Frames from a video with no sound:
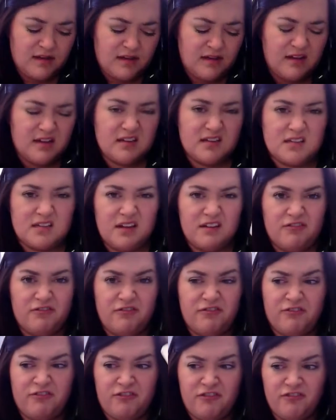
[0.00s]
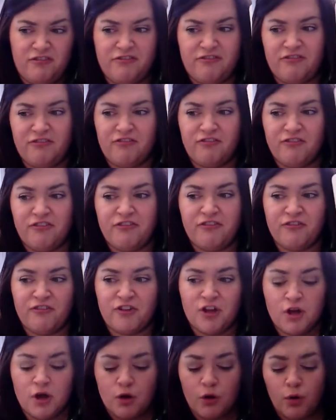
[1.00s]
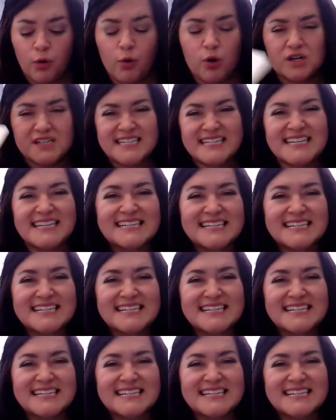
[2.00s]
Is it or t?